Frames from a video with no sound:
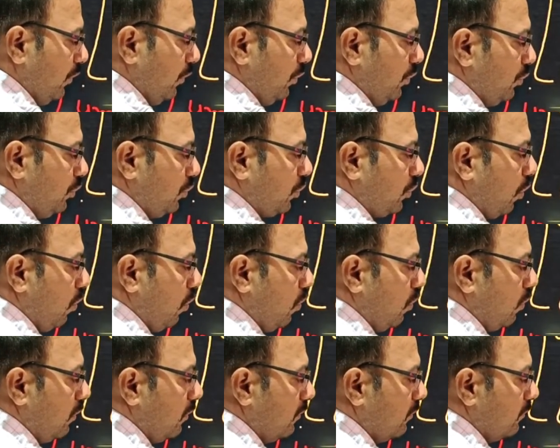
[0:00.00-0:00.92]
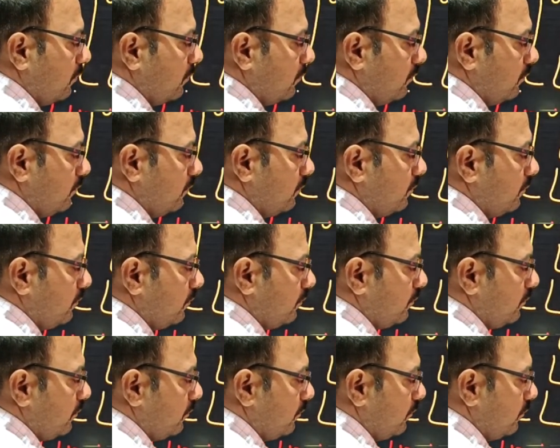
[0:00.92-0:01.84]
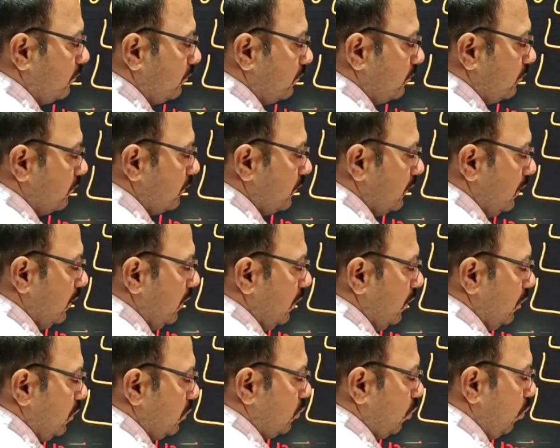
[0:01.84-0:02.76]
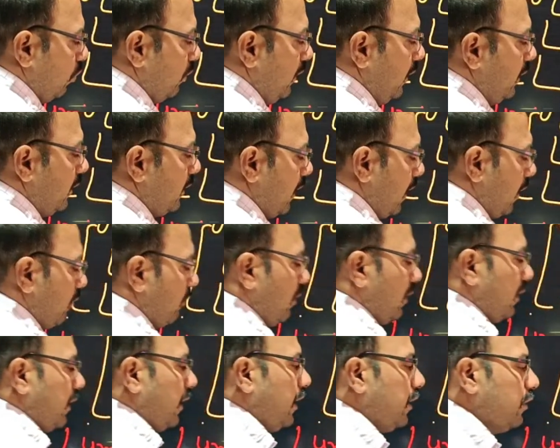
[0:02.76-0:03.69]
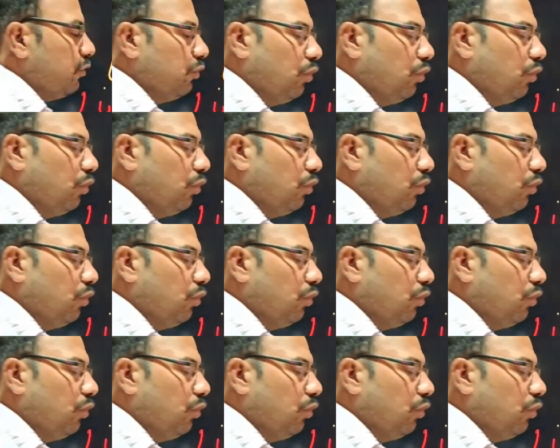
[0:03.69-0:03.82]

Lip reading: stone. So these are what are